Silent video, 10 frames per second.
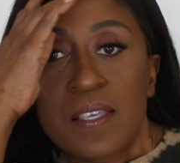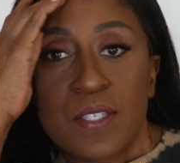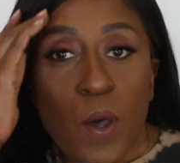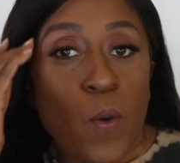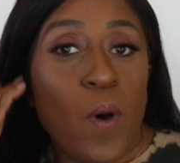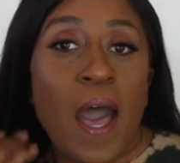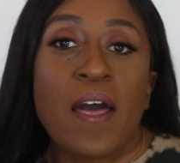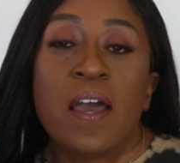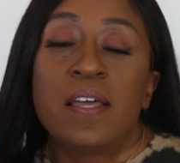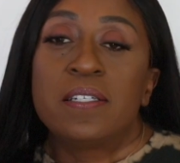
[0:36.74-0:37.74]
So
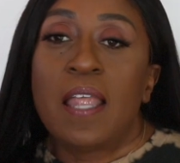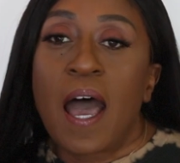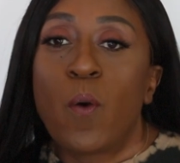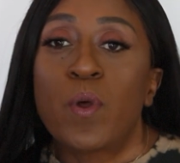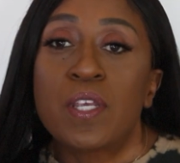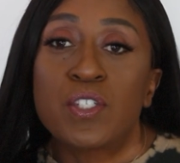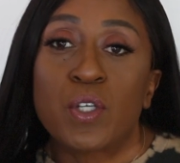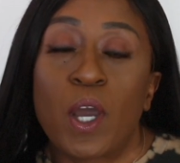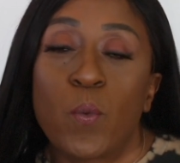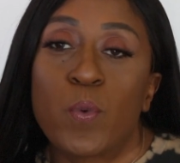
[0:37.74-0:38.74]
I want to
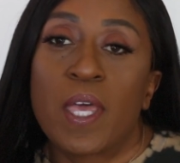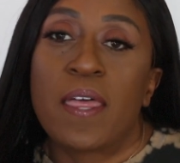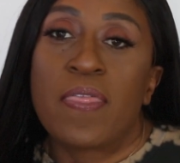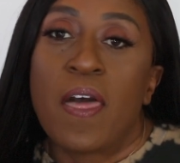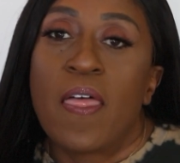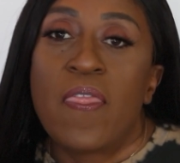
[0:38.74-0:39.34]
start with